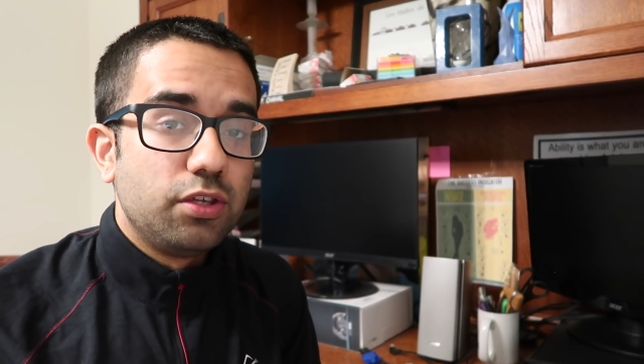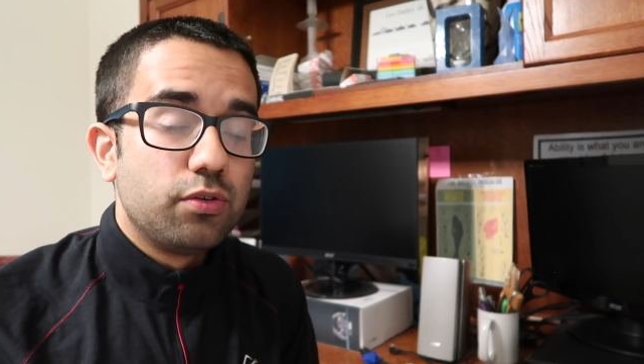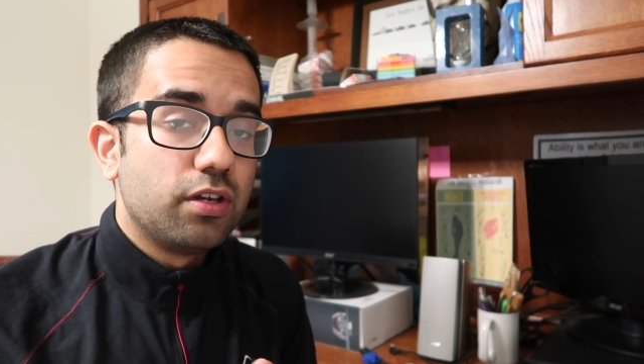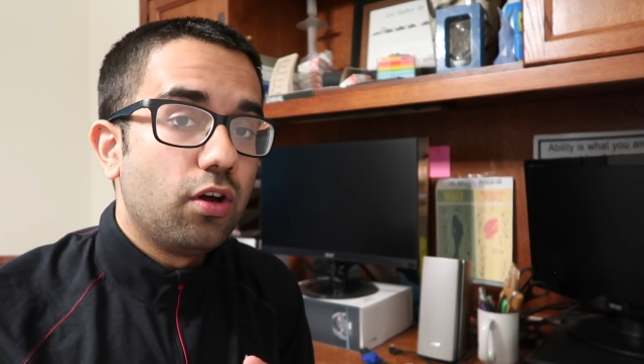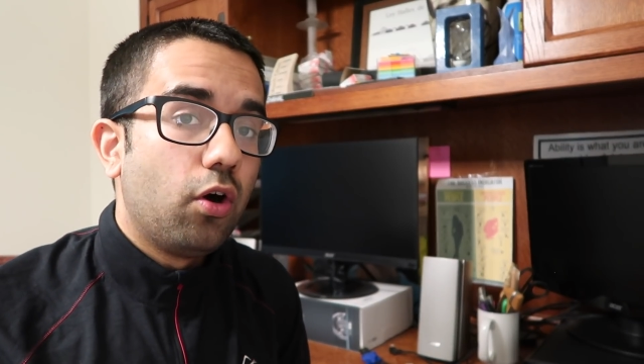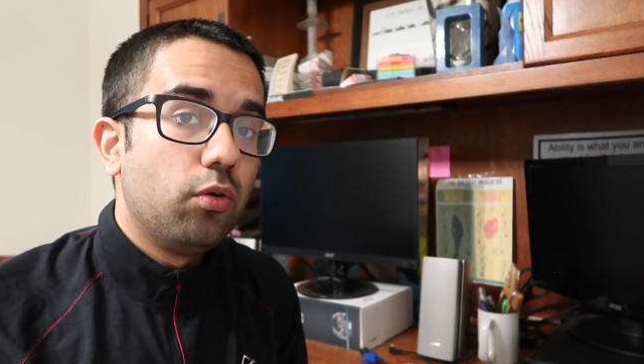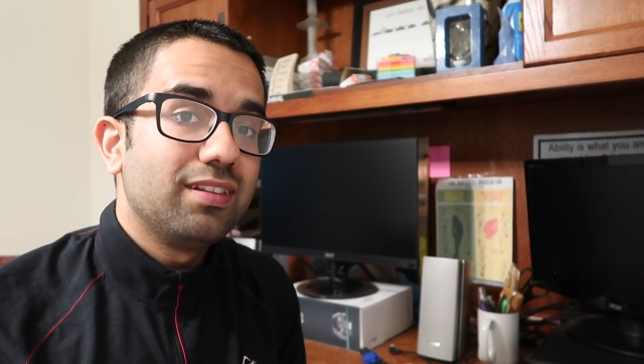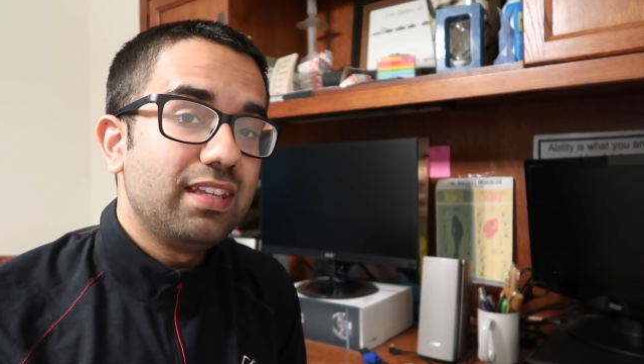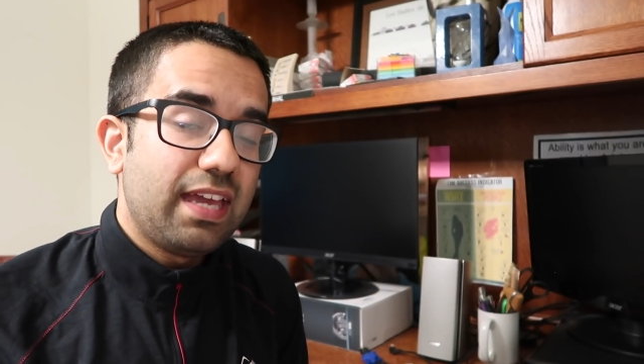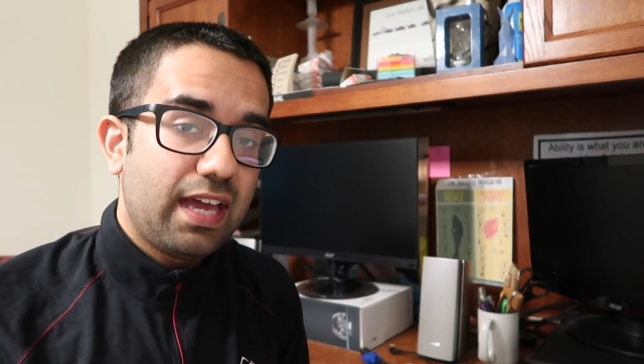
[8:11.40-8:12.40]
you can
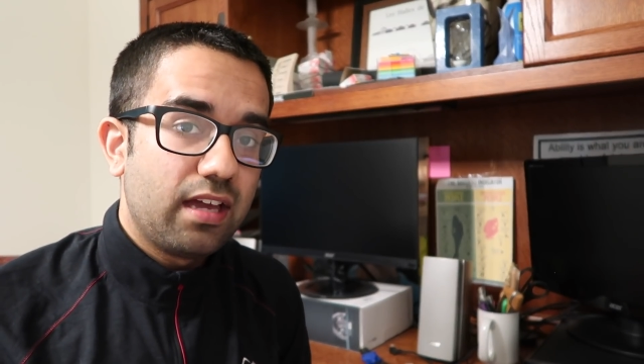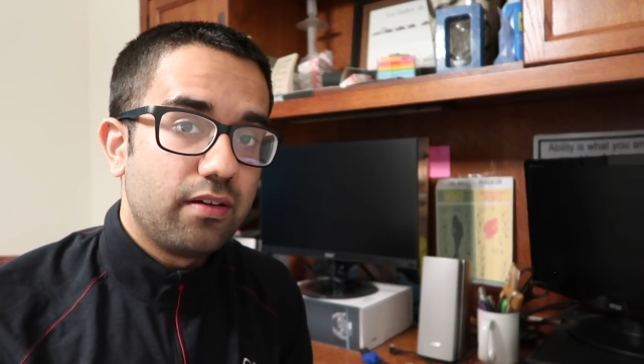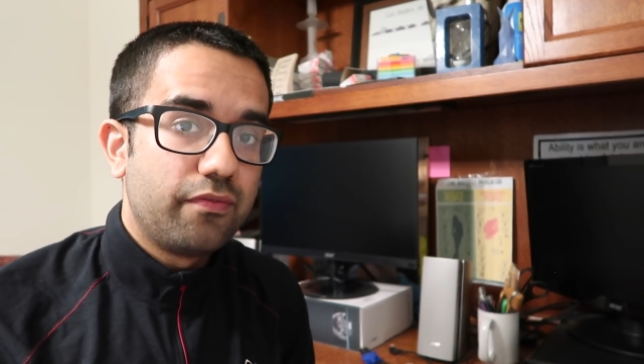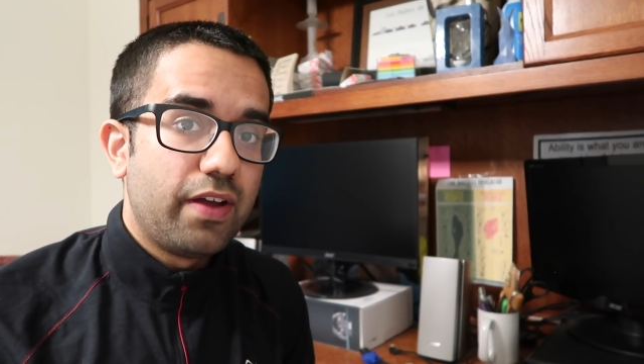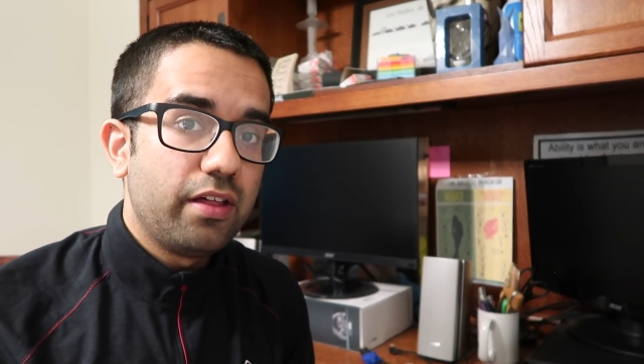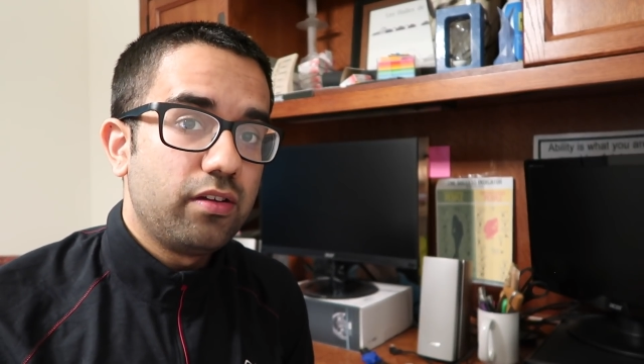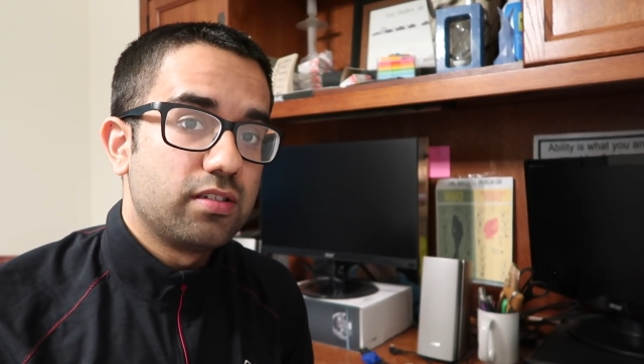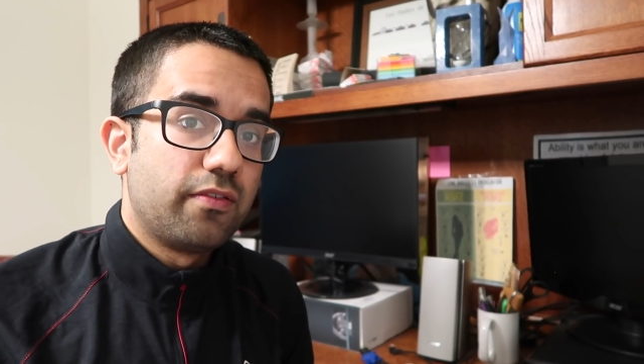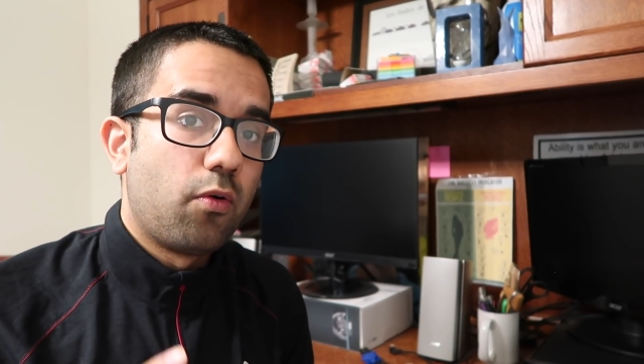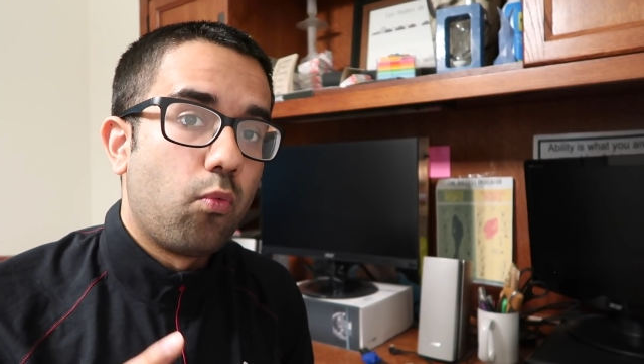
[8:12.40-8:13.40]
only have
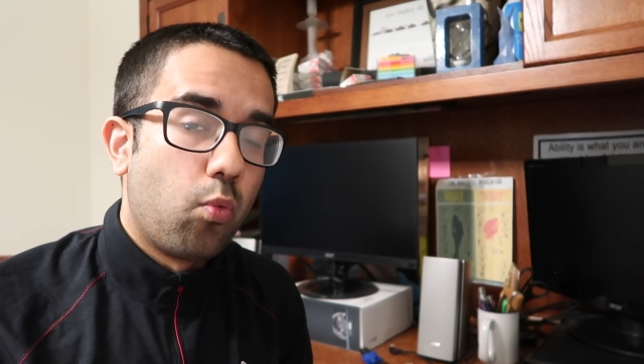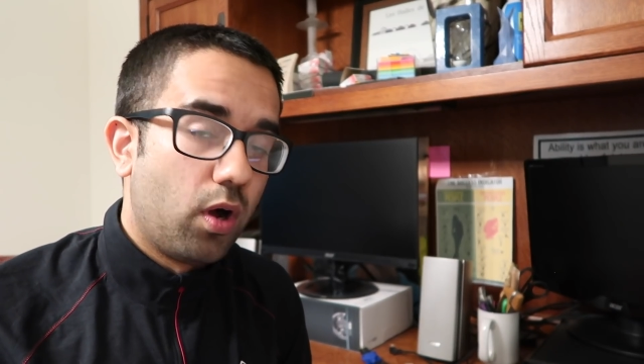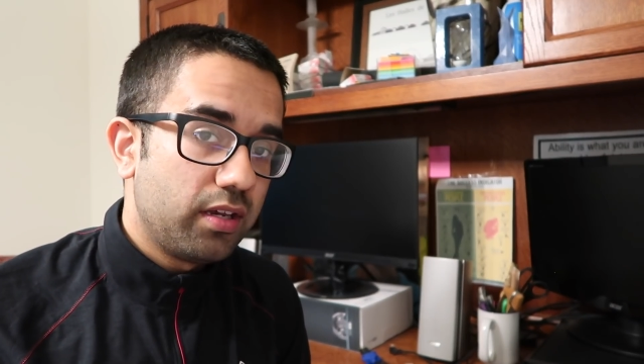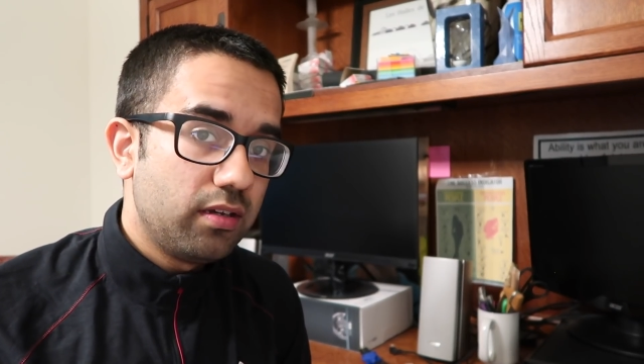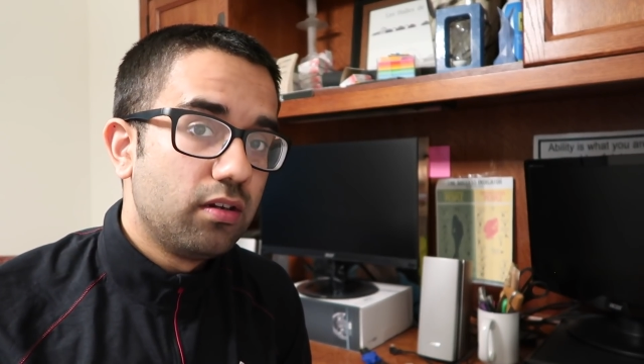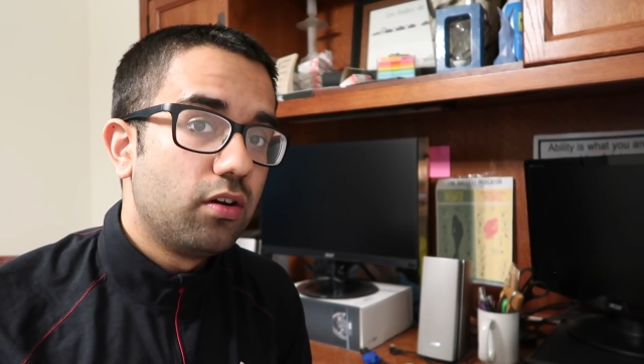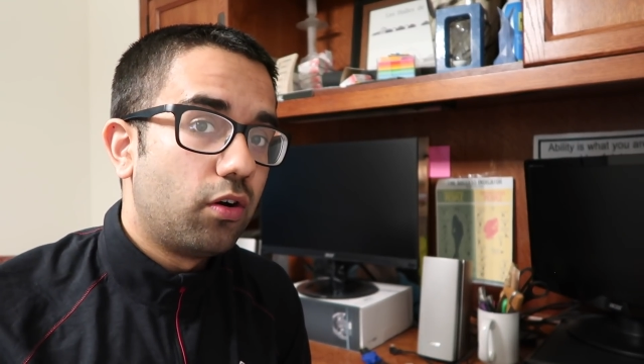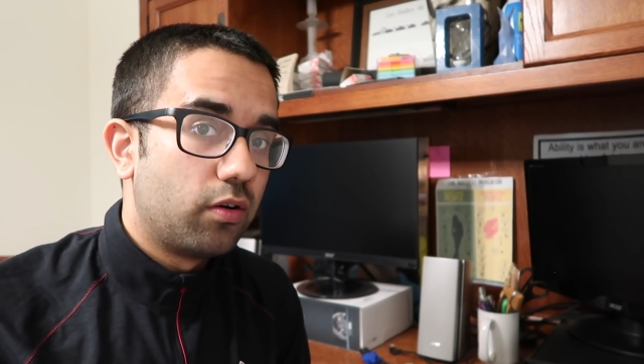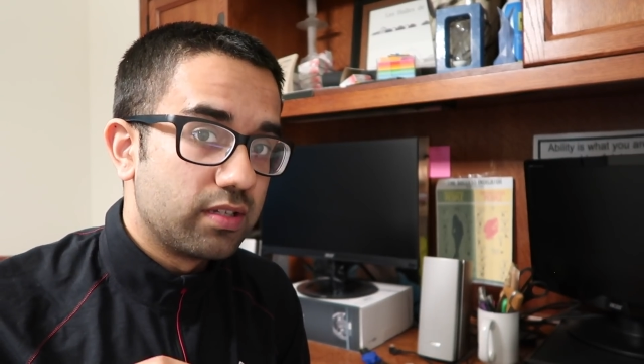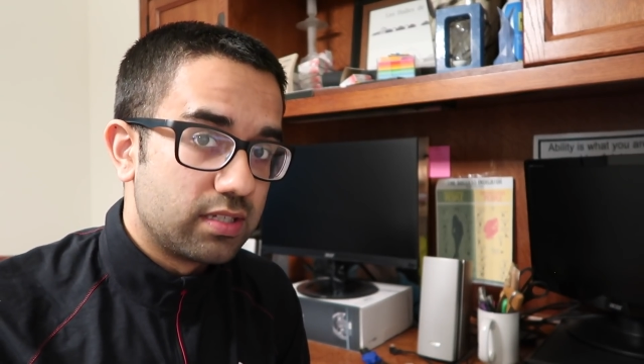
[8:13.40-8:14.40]
values of a one
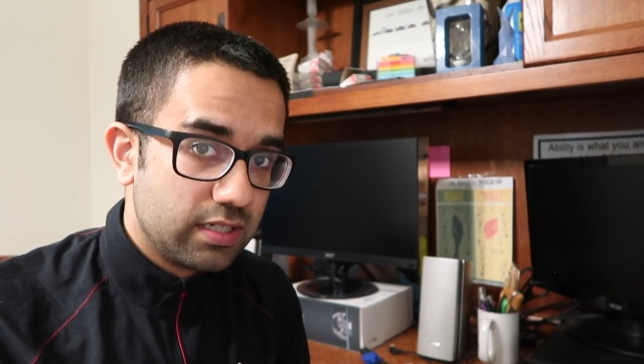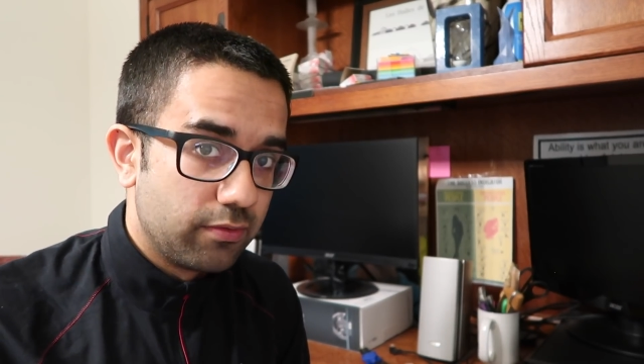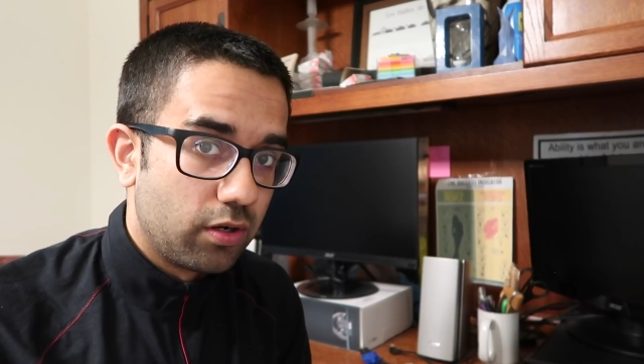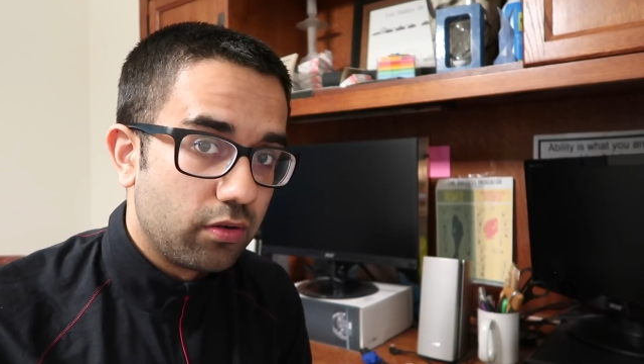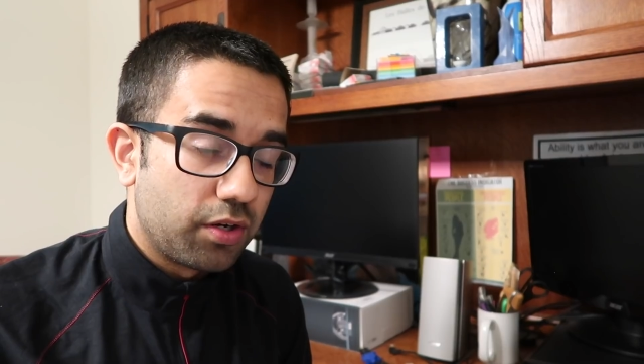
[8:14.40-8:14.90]
or a zero.